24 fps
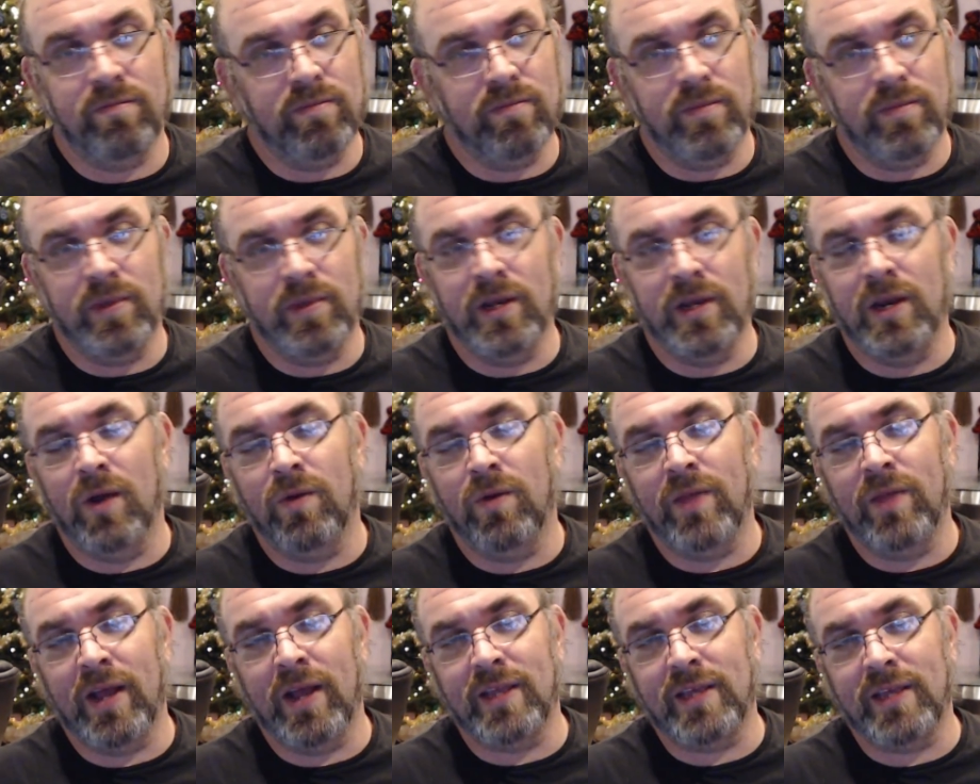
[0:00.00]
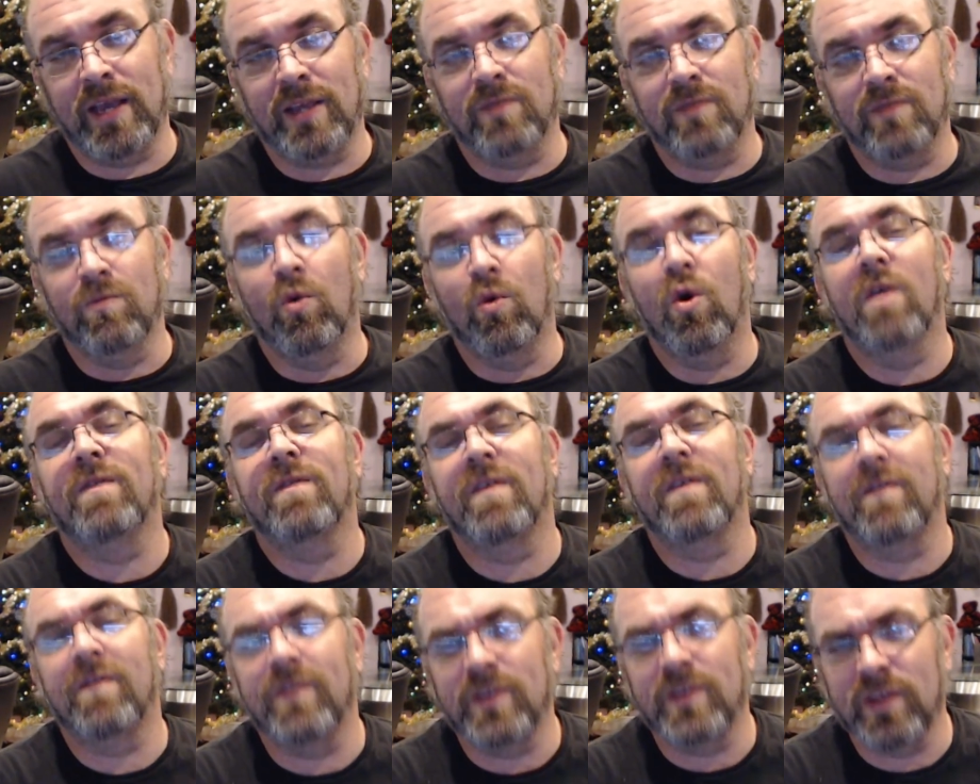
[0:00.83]
that takes more
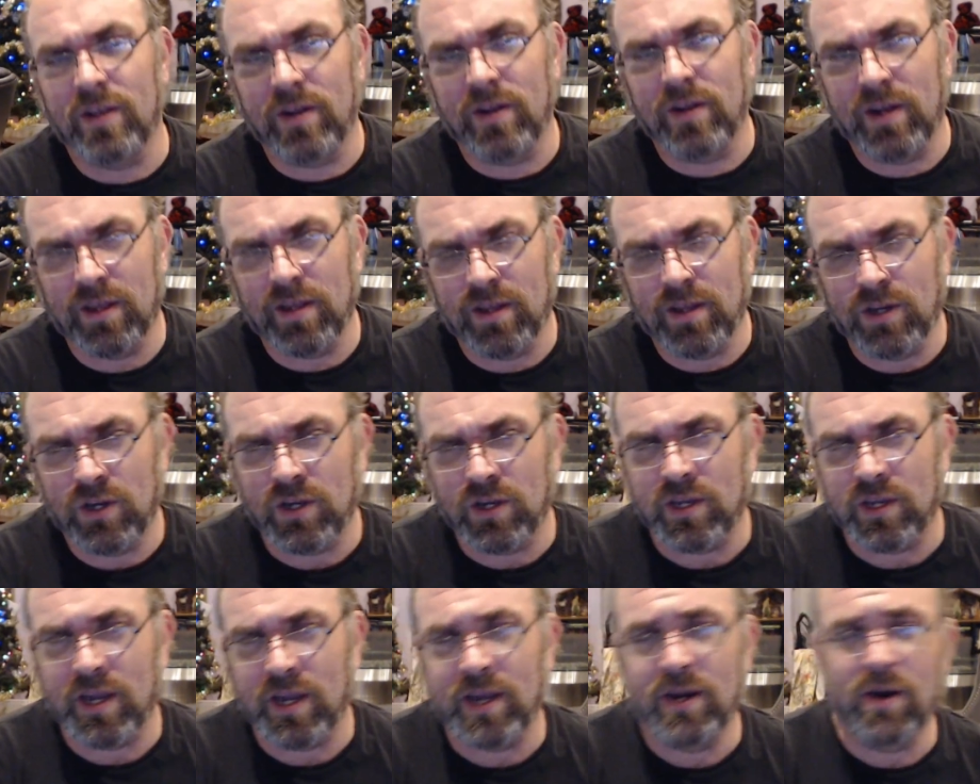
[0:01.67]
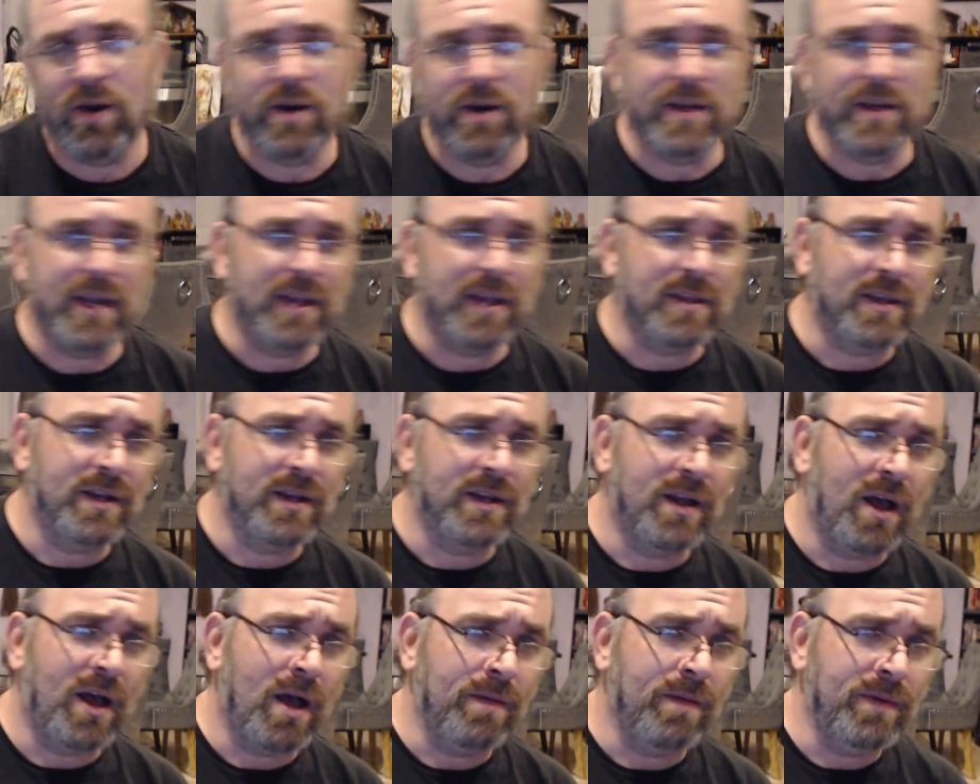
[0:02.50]
of a facility than just like an art desk
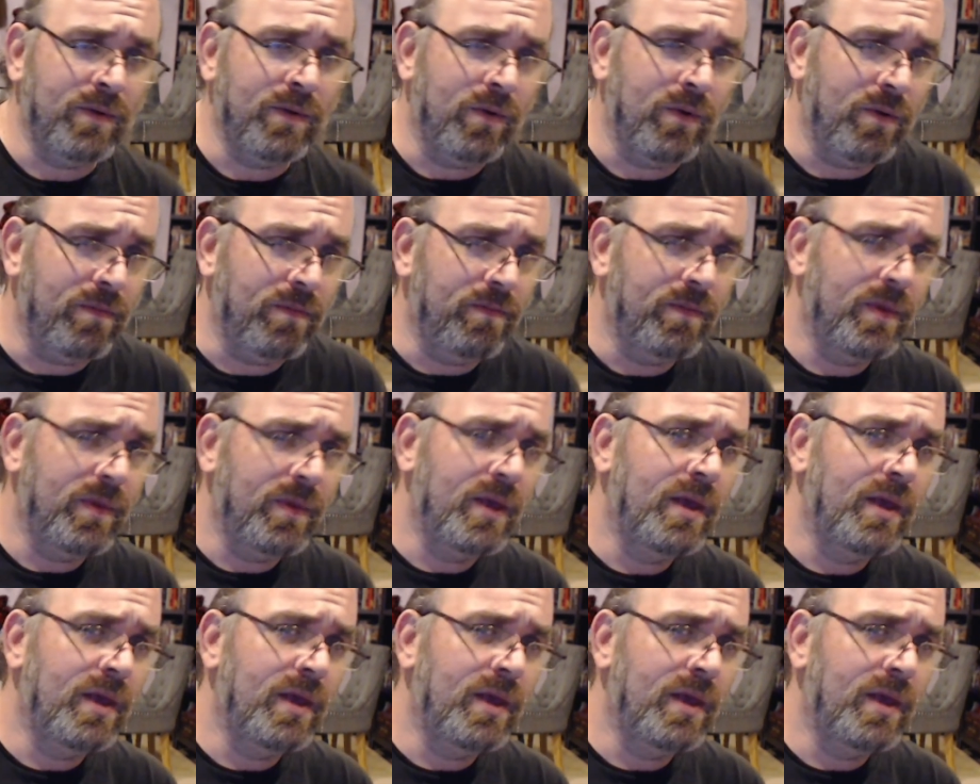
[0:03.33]
in a hobby room.